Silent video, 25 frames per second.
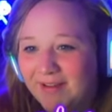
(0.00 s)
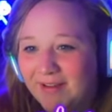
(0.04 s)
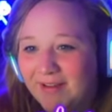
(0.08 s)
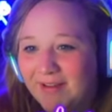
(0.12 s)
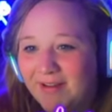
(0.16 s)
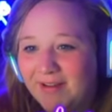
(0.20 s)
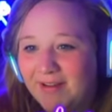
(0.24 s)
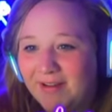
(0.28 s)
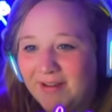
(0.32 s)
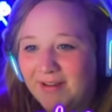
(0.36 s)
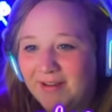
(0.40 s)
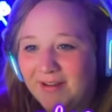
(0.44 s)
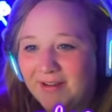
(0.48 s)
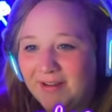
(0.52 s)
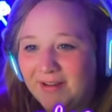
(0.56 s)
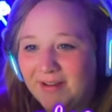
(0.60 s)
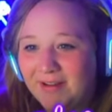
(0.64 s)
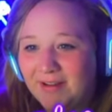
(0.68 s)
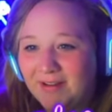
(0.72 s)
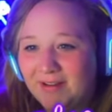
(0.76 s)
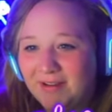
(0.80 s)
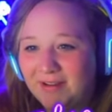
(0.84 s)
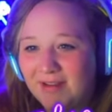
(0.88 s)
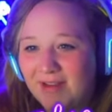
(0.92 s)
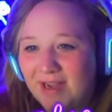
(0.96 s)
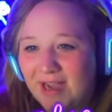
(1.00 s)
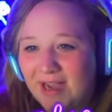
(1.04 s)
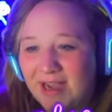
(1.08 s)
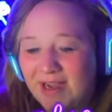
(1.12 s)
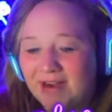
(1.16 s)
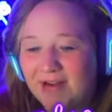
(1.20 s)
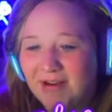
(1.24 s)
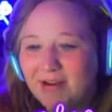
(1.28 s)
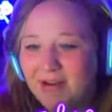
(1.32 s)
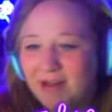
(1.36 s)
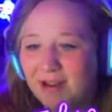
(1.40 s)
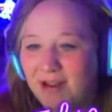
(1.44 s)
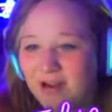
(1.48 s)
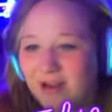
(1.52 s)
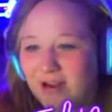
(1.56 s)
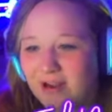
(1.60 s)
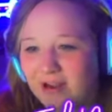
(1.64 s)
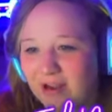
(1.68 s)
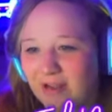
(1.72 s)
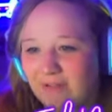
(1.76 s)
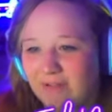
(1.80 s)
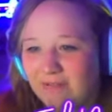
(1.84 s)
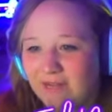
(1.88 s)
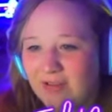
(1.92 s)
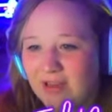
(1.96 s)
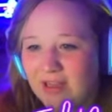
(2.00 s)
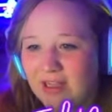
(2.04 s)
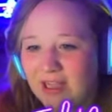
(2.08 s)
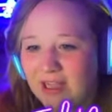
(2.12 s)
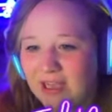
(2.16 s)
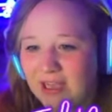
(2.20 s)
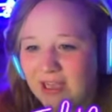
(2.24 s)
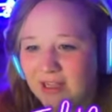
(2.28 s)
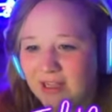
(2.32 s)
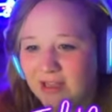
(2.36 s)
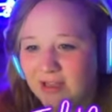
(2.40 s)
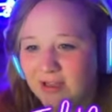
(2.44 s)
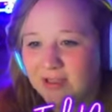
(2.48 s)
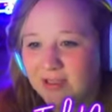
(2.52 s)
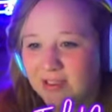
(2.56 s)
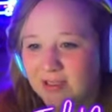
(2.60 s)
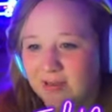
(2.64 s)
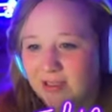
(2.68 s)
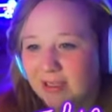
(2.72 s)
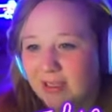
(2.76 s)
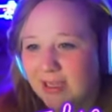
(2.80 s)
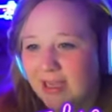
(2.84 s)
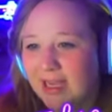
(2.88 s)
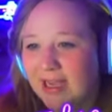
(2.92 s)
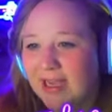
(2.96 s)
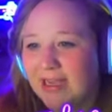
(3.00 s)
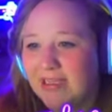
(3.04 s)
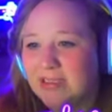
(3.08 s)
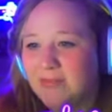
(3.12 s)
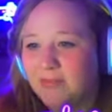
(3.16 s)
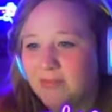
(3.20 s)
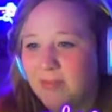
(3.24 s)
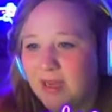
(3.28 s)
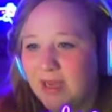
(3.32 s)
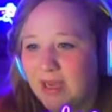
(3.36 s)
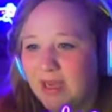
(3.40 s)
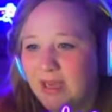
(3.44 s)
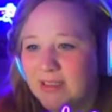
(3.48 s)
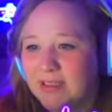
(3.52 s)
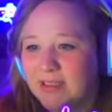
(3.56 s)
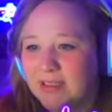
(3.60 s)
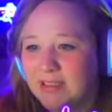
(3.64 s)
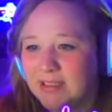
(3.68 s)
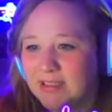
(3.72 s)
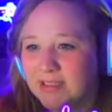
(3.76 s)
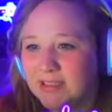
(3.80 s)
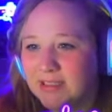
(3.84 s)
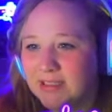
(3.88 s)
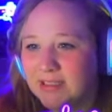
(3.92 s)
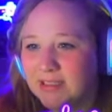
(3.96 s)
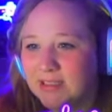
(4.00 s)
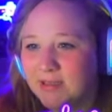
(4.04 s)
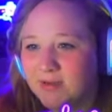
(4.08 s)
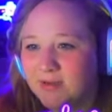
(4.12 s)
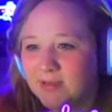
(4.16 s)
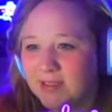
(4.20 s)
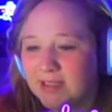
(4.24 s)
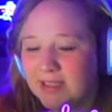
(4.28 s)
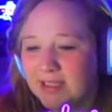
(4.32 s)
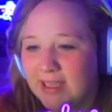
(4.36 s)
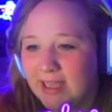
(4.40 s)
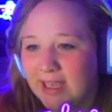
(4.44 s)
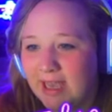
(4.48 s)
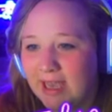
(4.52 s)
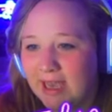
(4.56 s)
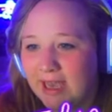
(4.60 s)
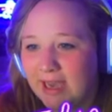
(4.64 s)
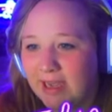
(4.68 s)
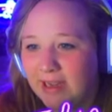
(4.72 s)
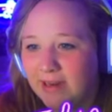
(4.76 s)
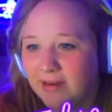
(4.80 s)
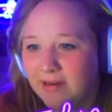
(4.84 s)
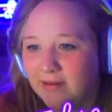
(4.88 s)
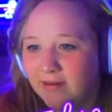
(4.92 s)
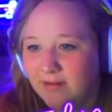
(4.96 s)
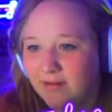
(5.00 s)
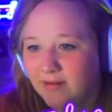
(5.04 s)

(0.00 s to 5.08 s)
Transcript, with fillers: Oh, I don't know. I feel like in those glass boxes is so sad.